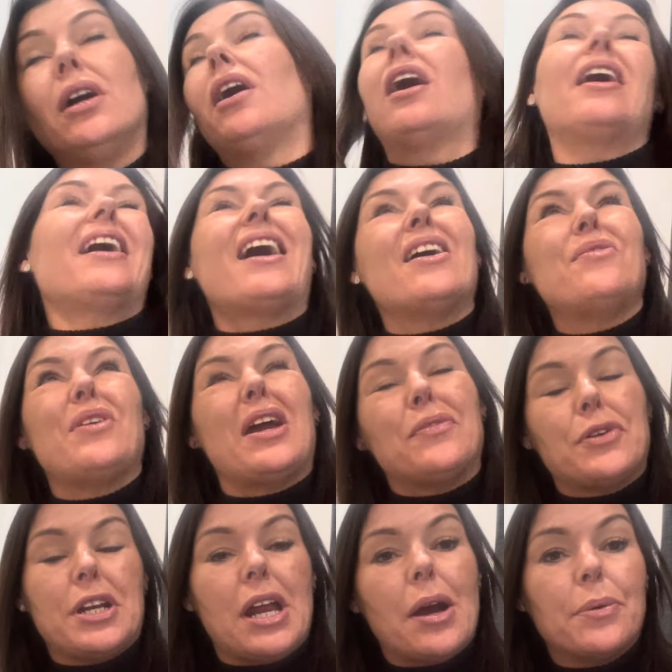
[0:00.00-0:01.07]
I have
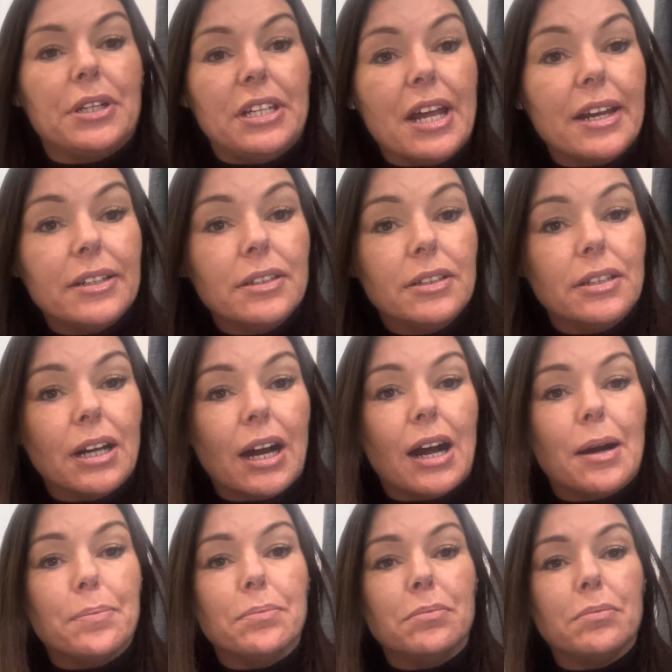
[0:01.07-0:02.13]
every now and
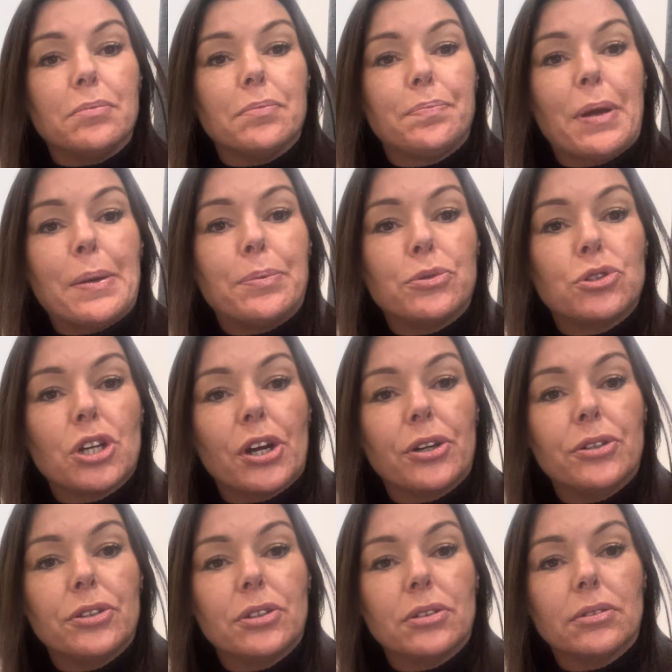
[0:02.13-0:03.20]
then people
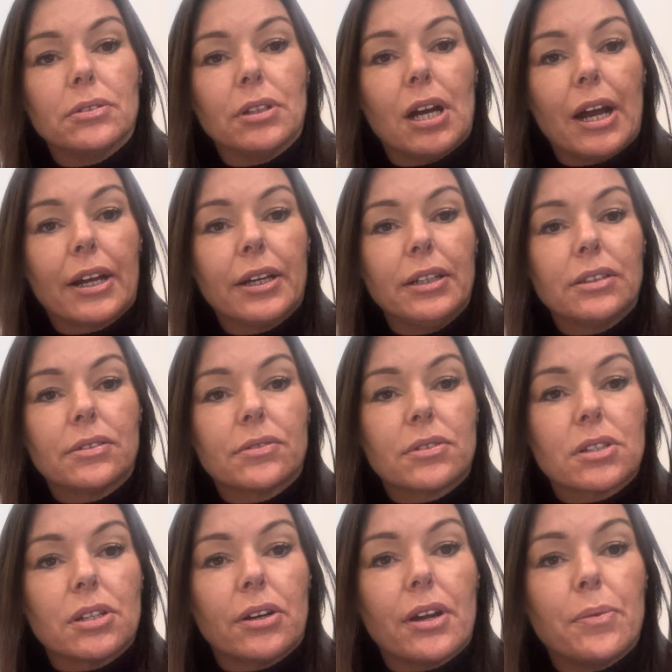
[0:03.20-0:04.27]
don't like it.
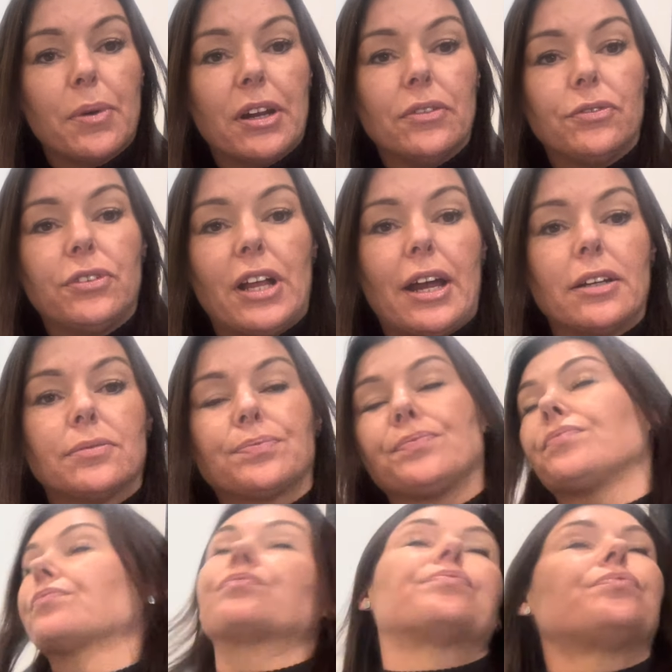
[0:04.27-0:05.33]
Sorry, went flat.
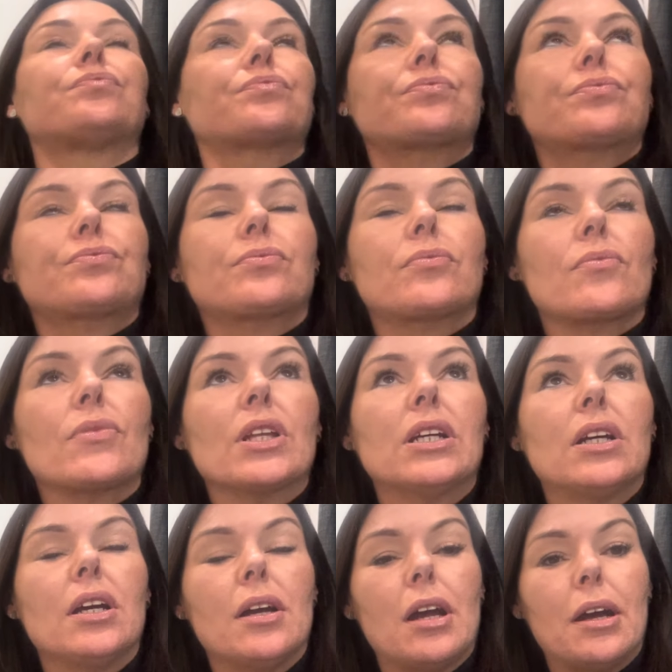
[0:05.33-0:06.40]

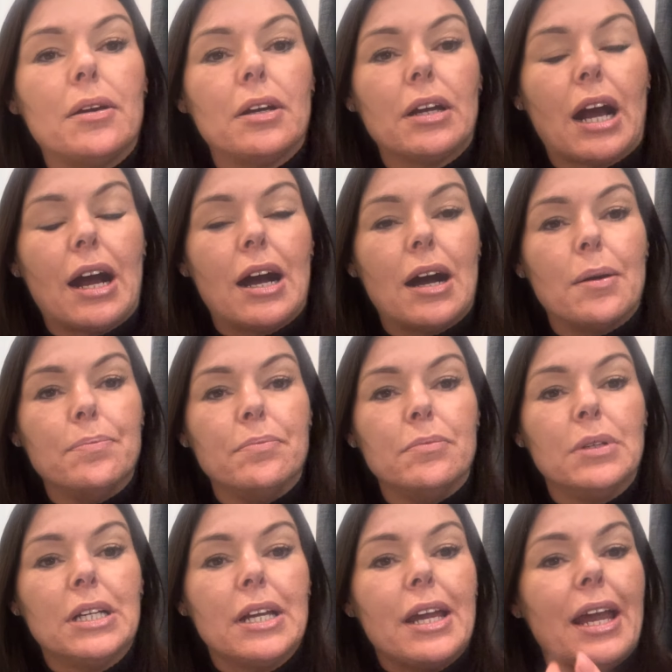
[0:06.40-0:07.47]

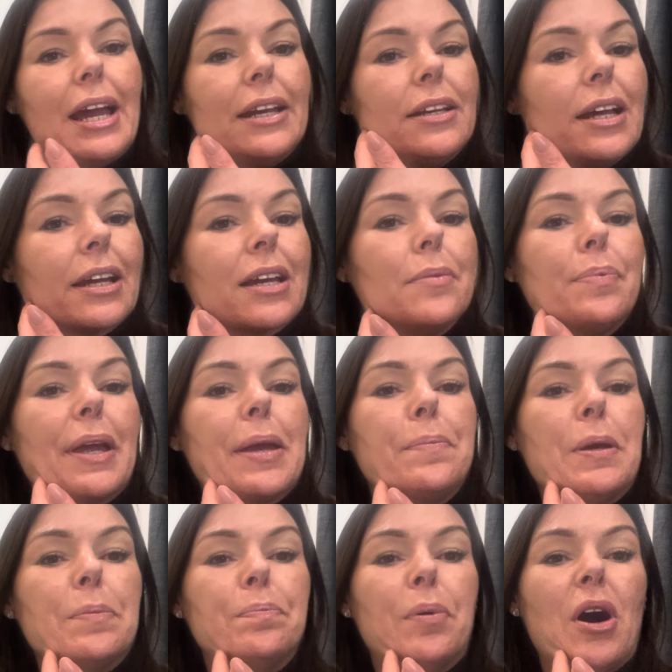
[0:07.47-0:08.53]
It can be a
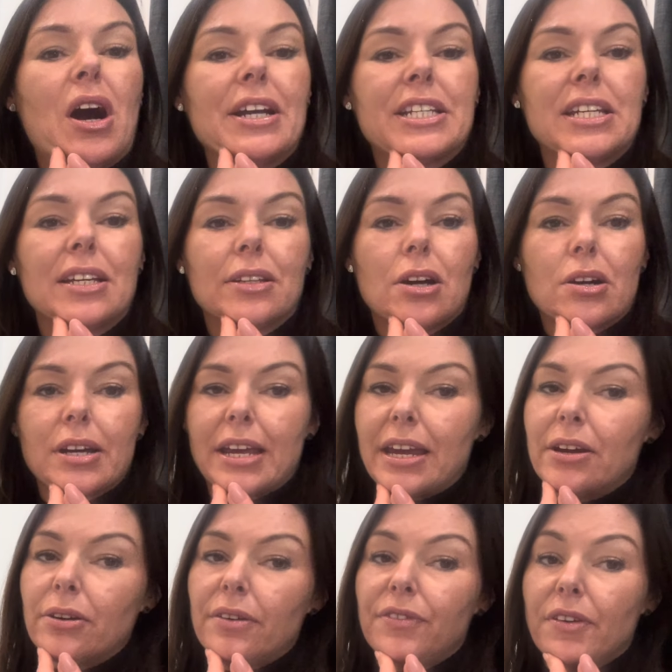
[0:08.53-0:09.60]
bit bitey along
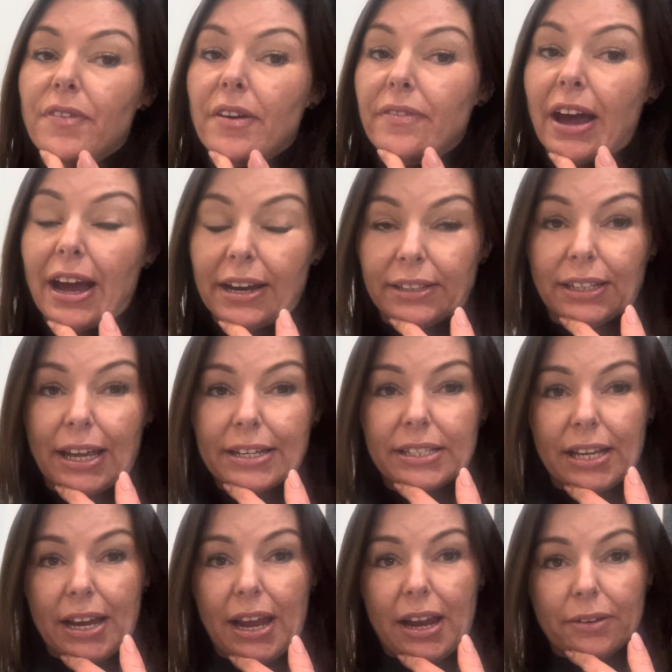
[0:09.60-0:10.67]
here. If you've ever had
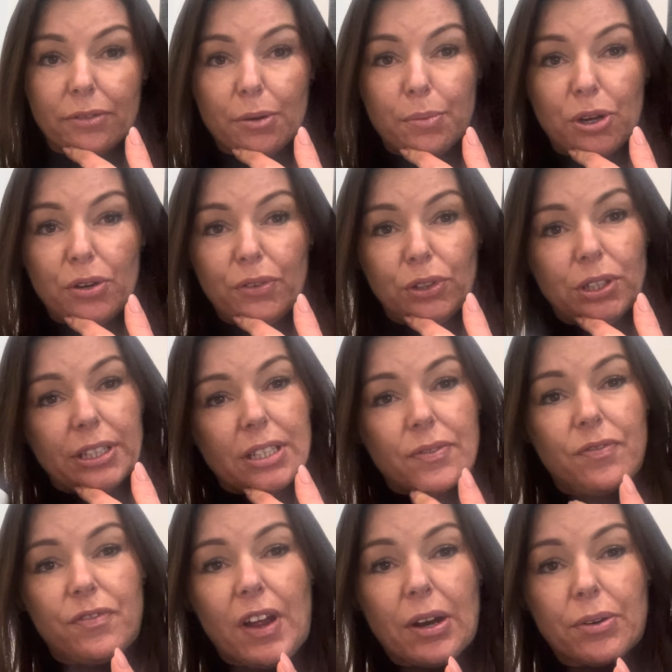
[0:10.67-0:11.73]
laser hair removal, it's
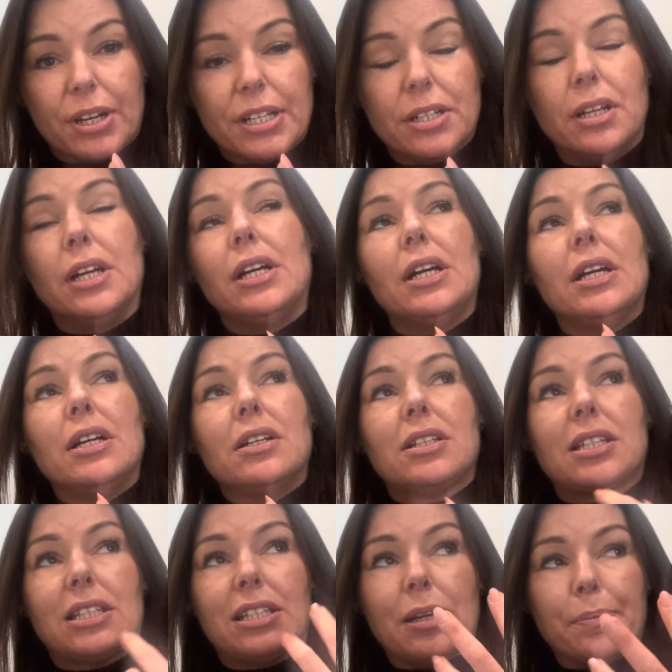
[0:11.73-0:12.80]
very
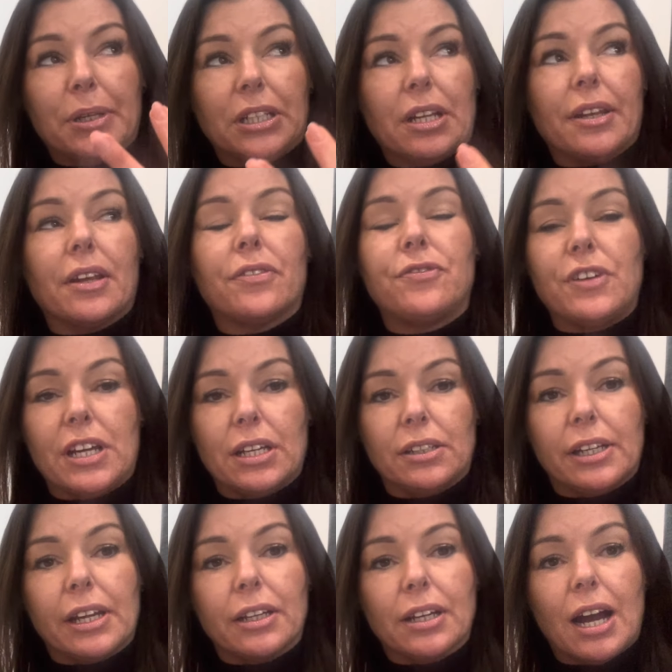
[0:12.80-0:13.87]
similar, the
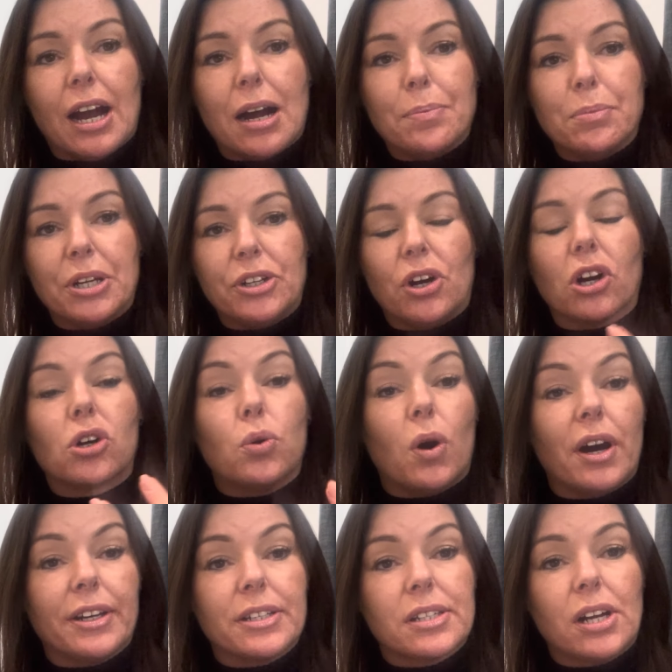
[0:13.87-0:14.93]
feeling. Not
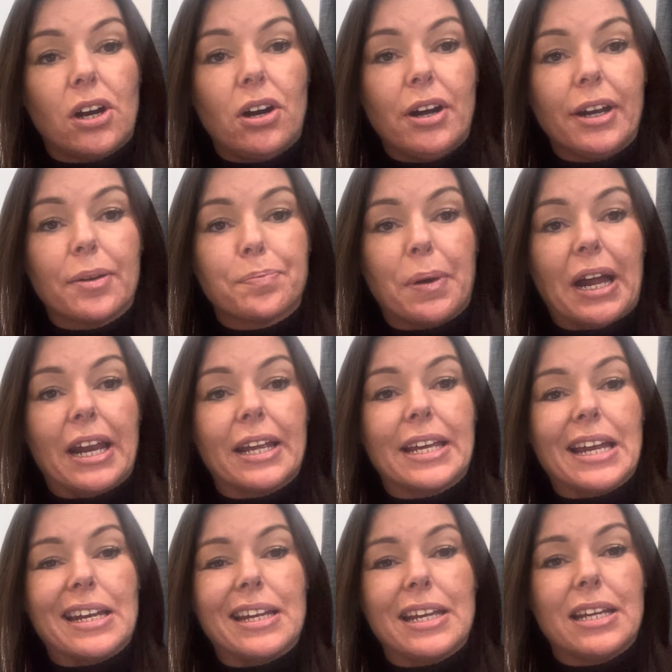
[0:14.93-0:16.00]
quite as hot, but
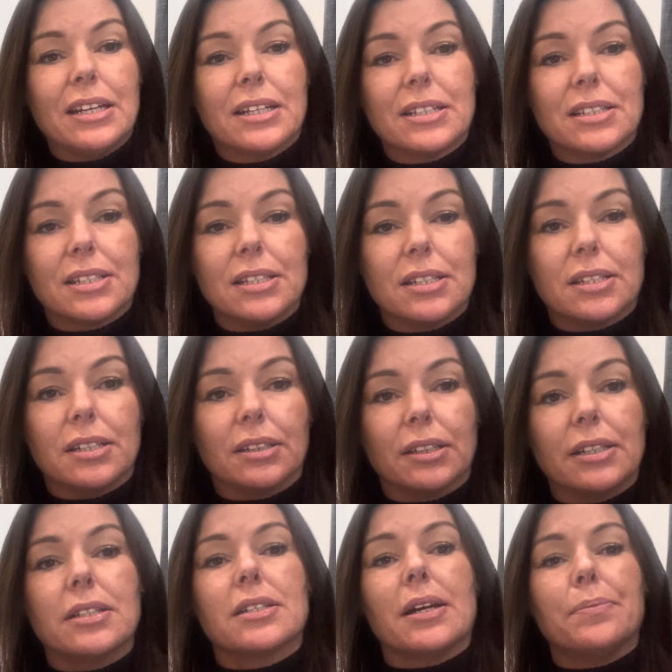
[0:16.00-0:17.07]
again,
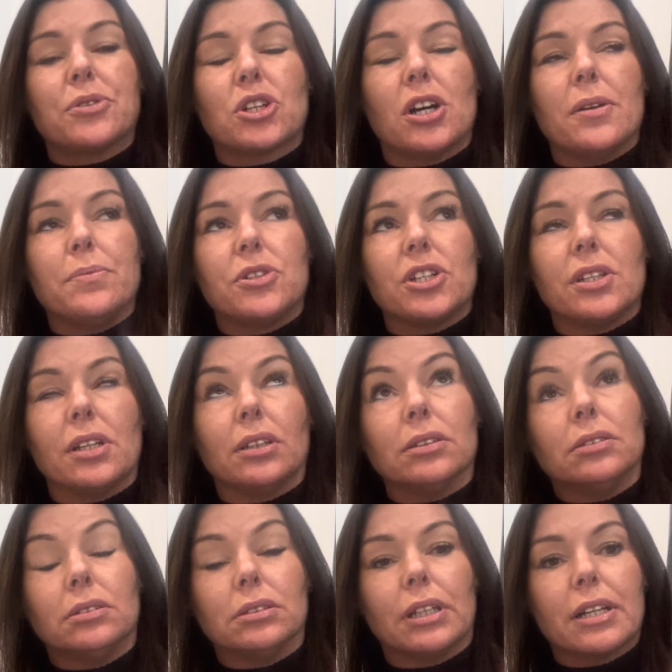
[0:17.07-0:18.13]
inconsistently. Sometimes you think,
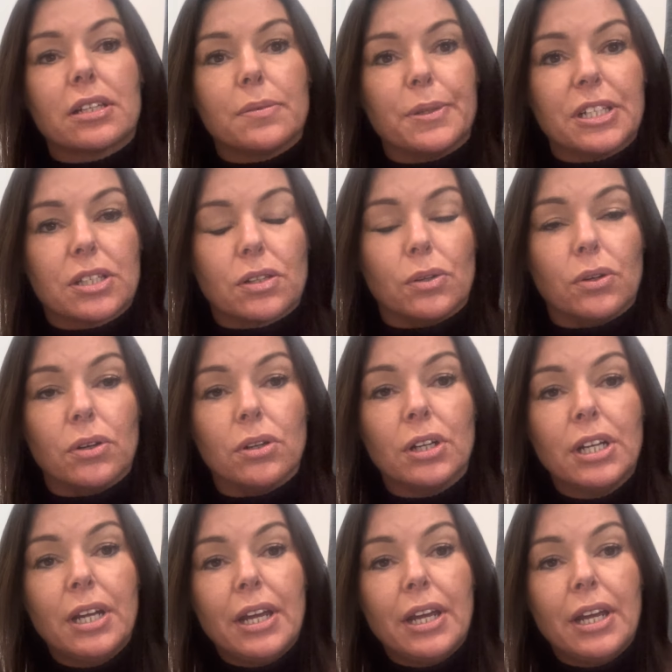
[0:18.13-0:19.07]
oh, that's a bit sore.